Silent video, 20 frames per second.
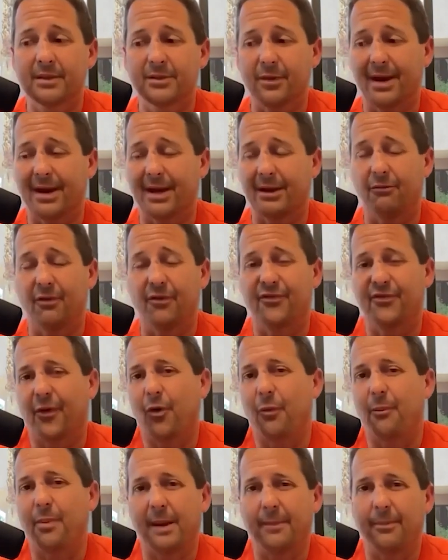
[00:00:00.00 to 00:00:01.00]
So I can
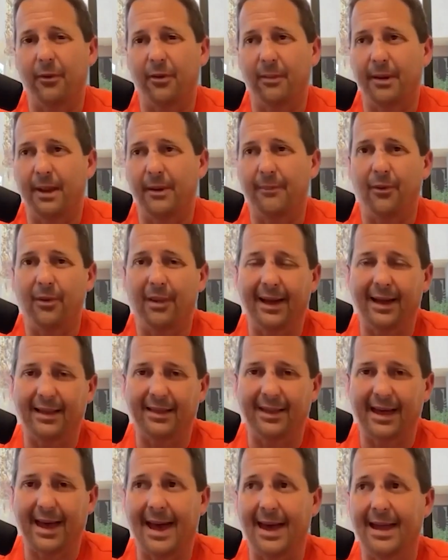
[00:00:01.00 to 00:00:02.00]
refer people to people
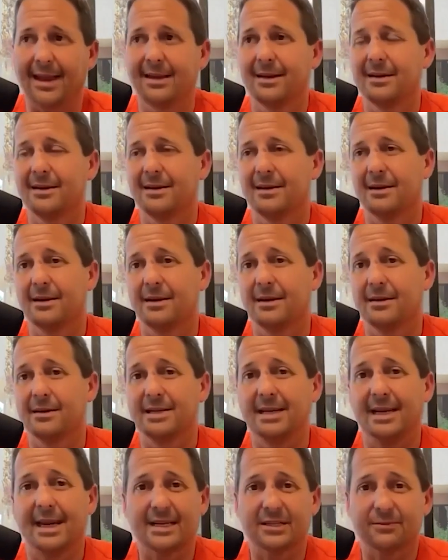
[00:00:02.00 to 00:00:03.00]
like that,
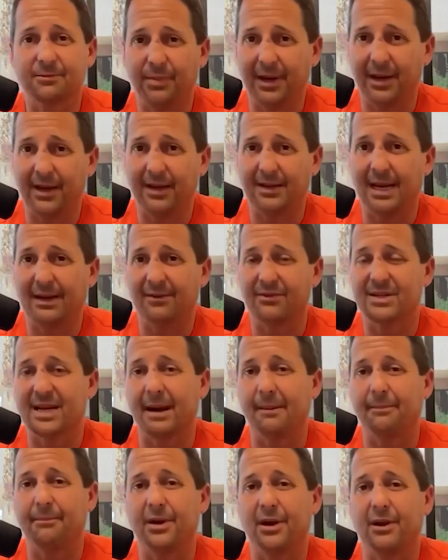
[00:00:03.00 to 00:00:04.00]
DSP, David
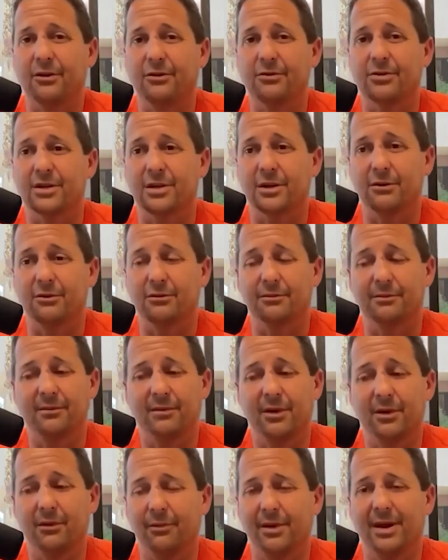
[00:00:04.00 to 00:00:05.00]
Scott Peters. So,
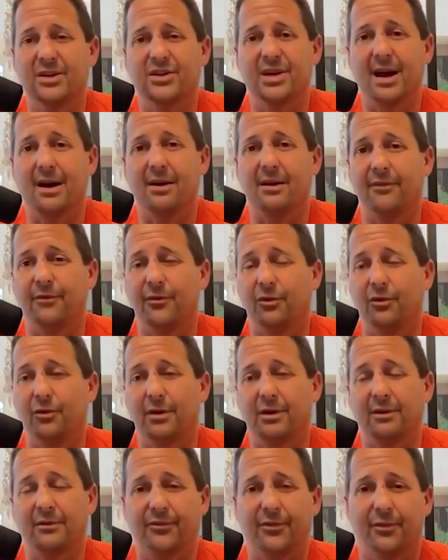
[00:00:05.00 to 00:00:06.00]
reach out if
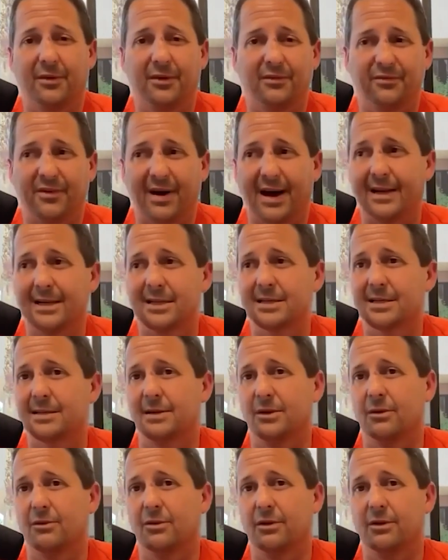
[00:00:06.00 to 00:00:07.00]
you're looking for
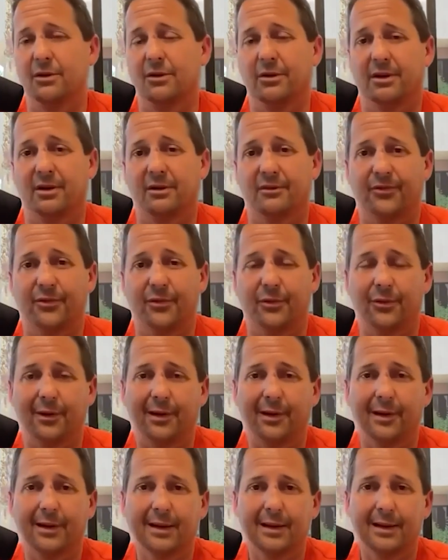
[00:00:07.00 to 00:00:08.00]
advice, you're looking
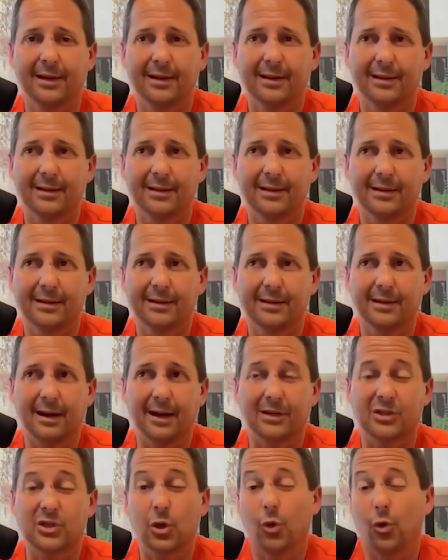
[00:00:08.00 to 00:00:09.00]
for
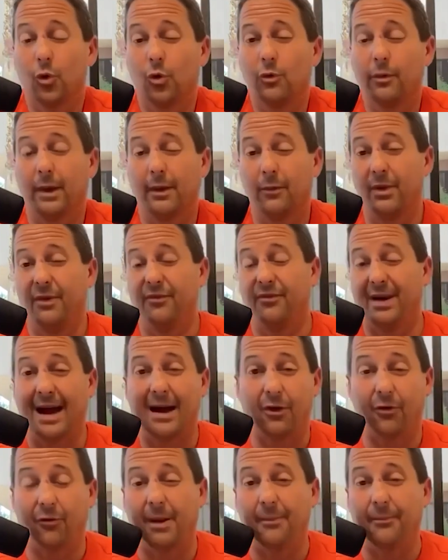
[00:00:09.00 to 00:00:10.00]
a tool. We've
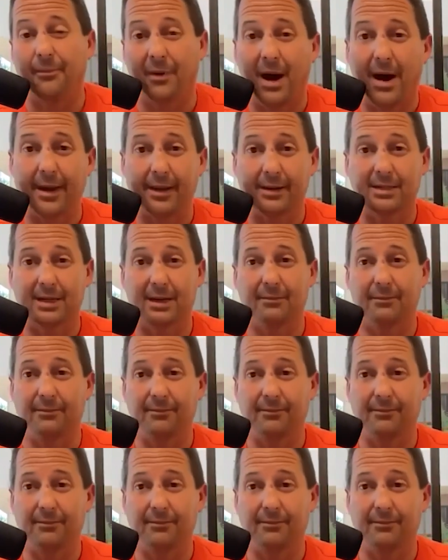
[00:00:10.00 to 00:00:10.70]
got great products.